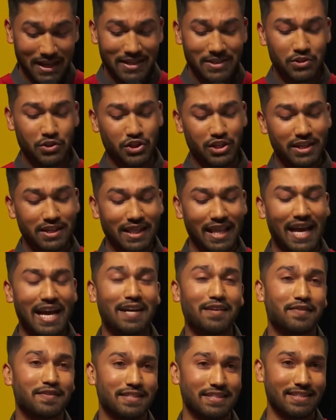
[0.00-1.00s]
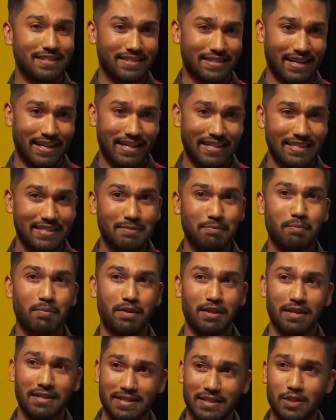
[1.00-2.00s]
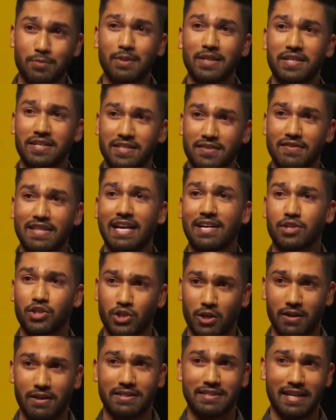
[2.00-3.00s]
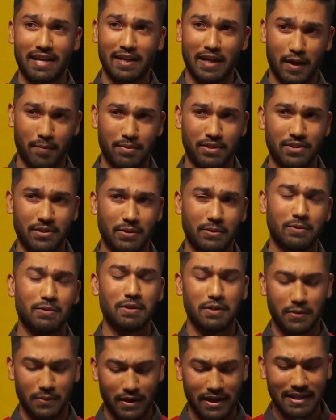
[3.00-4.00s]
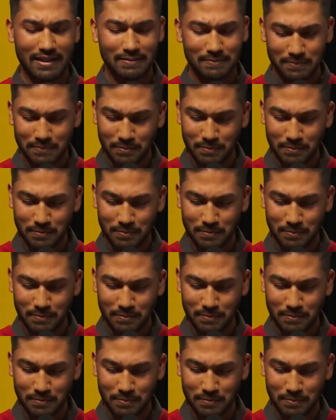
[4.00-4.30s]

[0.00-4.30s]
And she laughed and said, This is because of that Shark Tank episode, right?